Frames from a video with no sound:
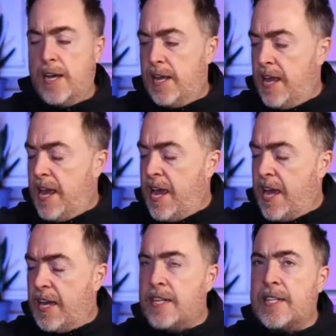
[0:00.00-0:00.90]

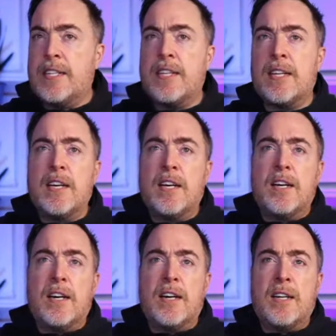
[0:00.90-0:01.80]
And
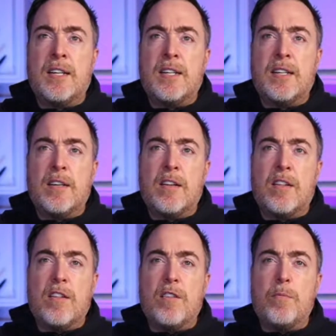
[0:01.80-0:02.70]

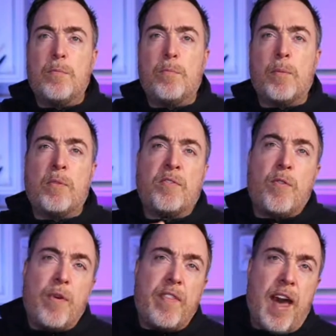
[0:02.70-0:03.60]
but
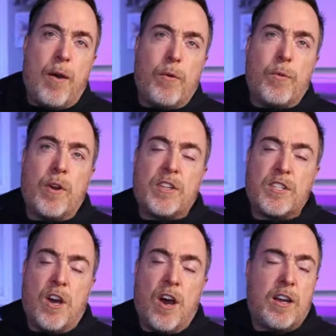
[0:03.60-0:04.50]
before that, we want to
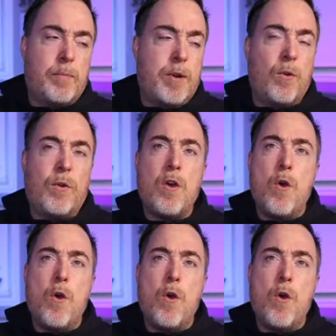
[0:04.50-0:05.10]
talk about